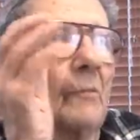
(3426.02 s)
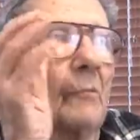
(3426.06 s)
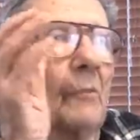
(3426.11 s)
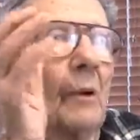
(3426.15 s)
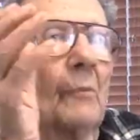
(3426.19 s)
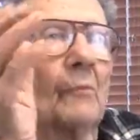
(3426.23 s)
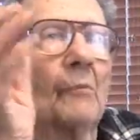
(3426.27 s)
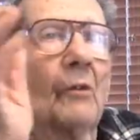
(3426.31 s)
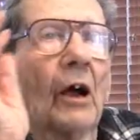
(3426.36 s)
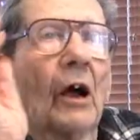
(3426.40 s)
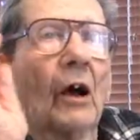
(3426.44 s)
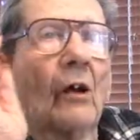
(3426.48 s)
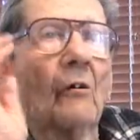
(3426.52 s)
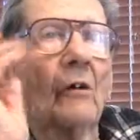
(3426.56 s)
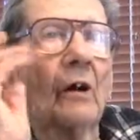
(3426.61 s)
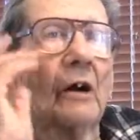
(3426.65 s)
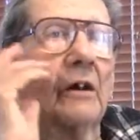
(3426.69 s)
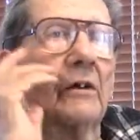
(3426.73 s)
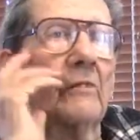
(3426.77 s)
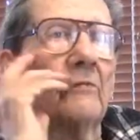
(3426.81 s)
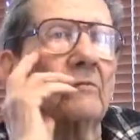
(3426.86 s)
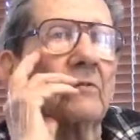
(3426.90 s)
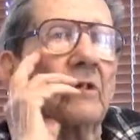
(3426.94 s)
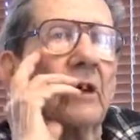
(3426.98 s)
remember how
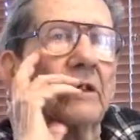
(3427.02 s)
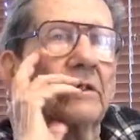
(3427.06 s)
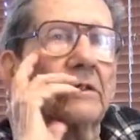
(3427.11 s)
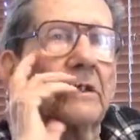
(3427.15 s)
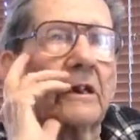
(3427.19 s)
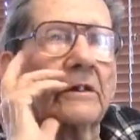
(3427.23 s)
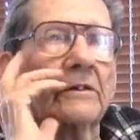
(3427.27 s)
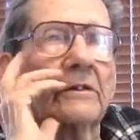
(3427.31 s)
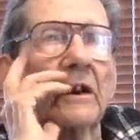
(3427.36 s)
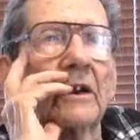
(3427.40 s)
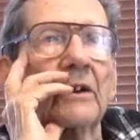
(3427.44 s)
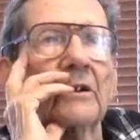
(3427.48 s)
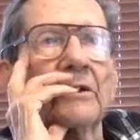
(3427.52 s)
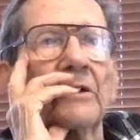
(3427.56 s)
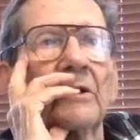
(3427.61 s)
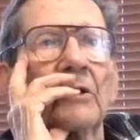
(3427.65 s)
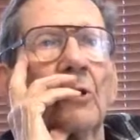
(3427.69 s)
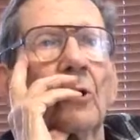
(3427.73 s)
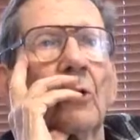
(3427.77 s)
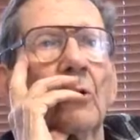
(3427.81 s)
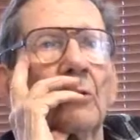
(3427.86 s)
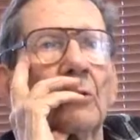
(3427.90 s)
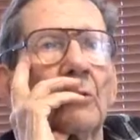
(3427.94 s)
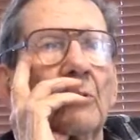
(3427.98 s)
I even got that darn
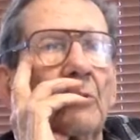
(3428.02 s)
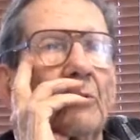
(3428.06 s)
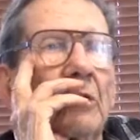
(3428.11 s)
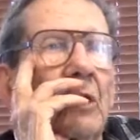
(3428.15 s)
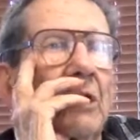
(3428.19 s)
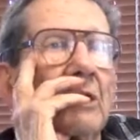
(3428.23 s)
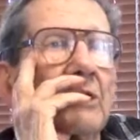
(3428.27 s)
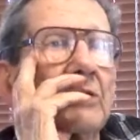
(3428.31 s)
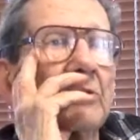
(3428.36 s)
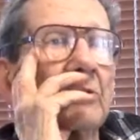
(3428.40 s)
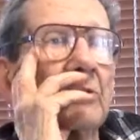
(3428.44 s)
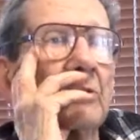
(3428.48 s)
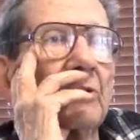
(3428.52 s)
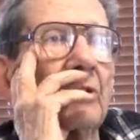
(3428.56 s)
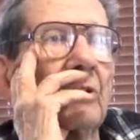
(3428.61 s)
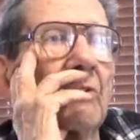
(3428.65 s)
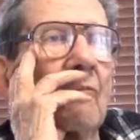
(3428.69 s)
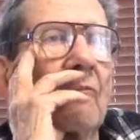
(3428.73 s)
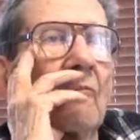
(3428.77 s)
thing home, to be honest with